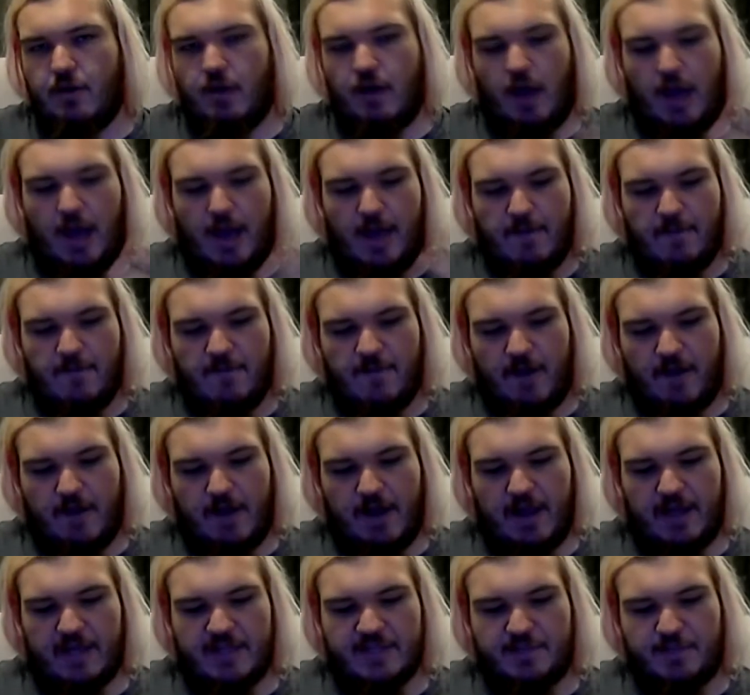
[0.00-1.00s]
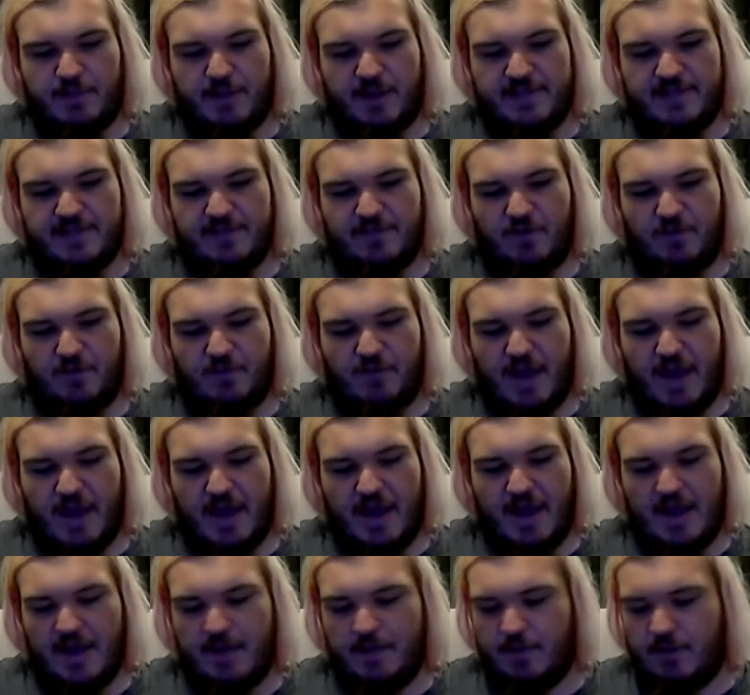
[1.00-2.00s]
I'm very expressive with my
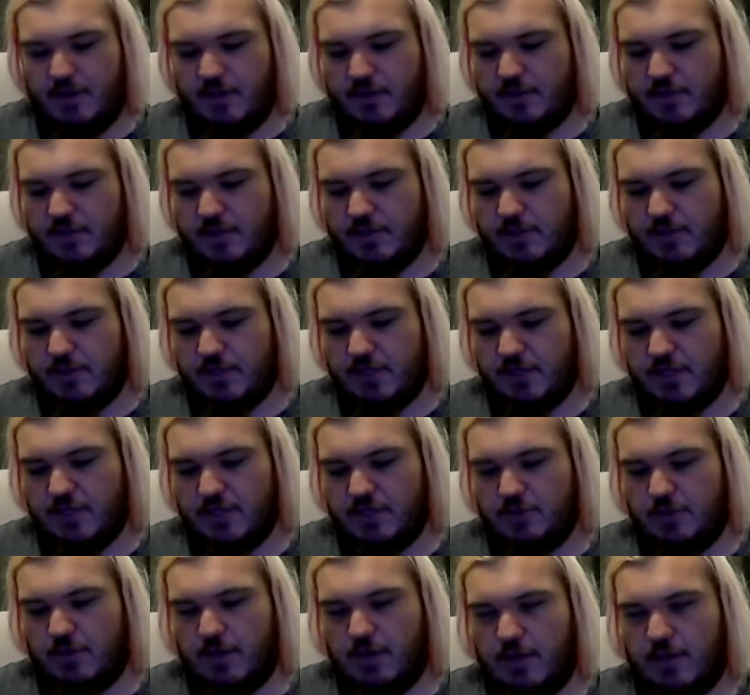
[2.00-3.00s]
hand, but not so much this one.